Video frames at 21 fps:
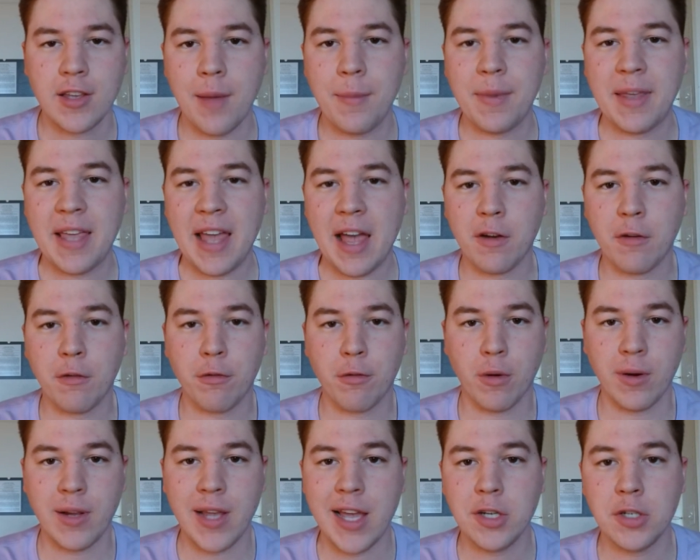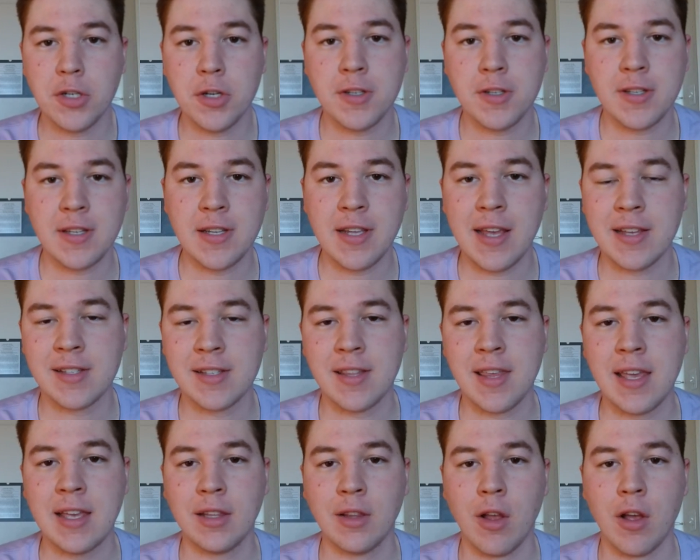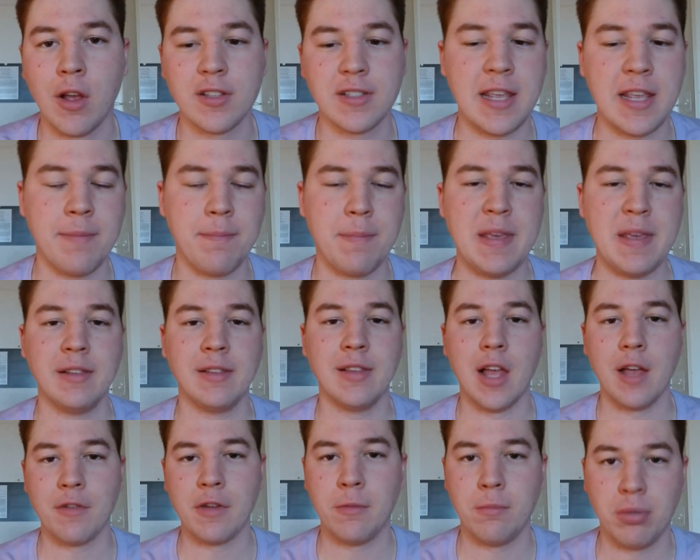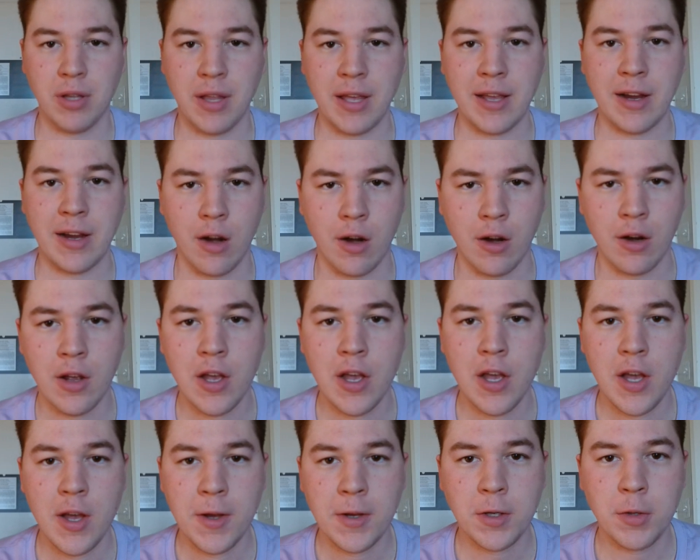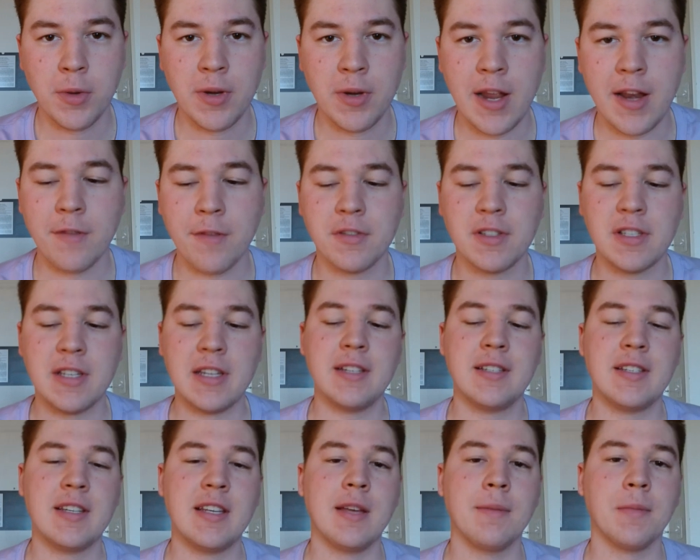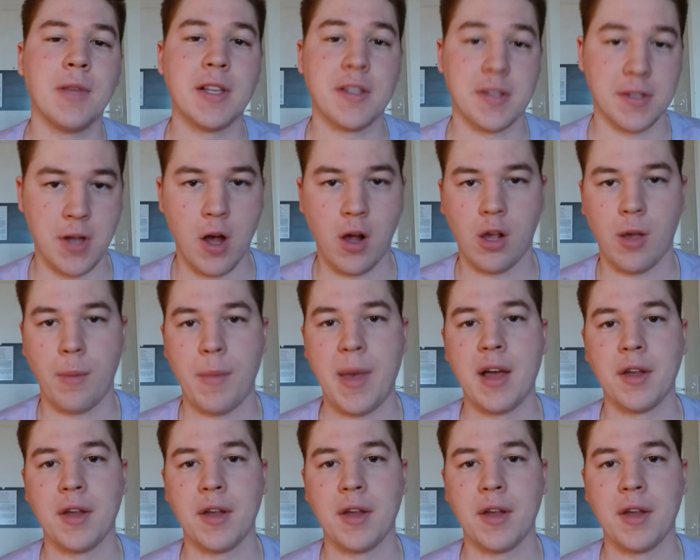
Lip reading: coming out of free agency as they lost a beloved player to an NFC team. Let's talk